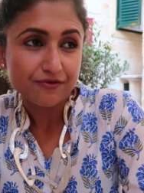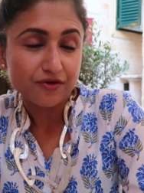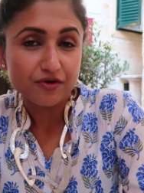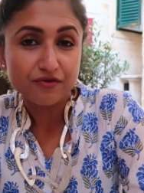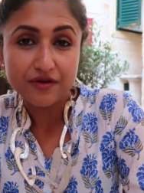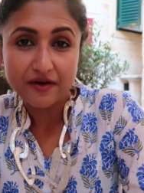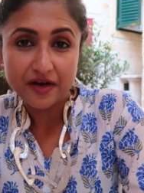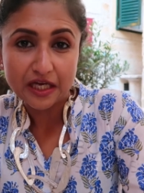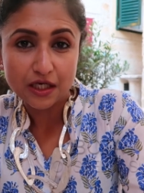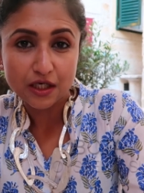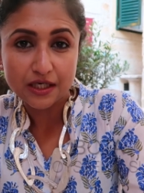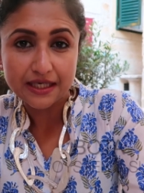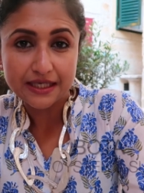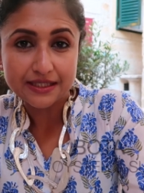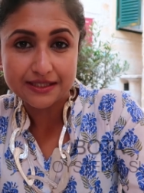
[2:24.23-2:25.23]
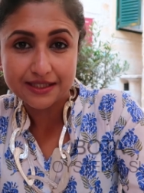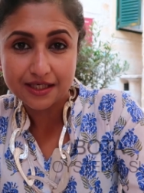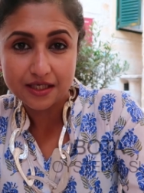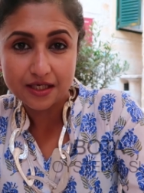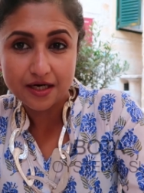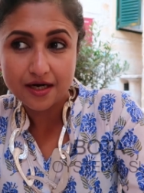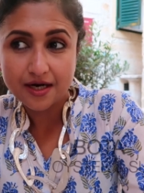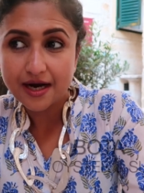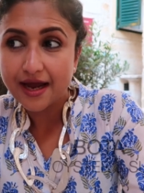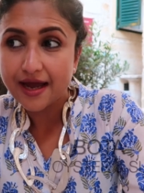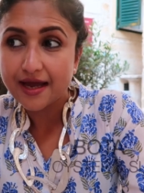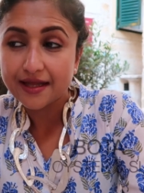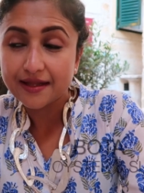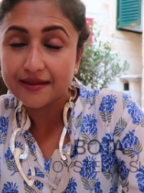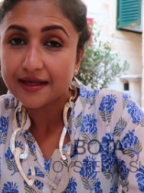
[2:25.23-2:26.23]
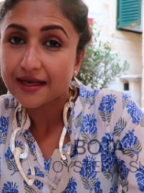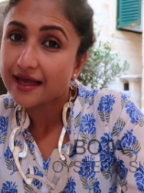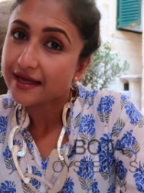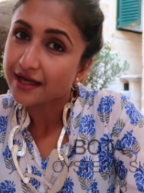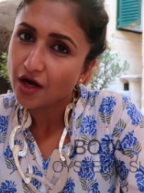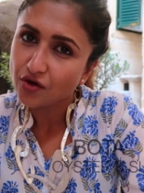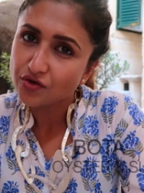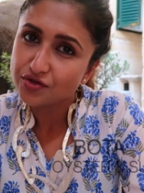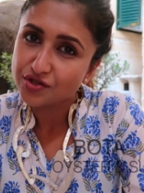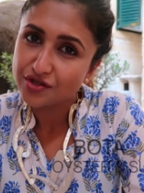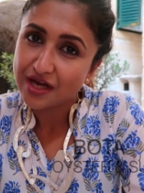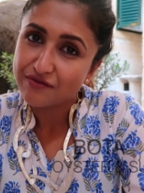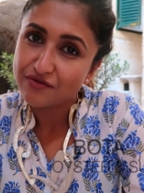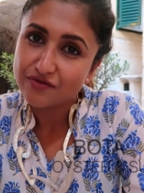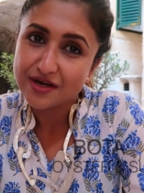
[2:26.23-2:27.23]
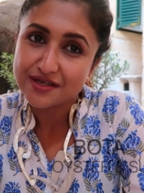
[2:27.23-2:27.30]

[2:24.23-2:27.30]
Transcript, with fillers: for a very early dinner and they're like, oh, do you have a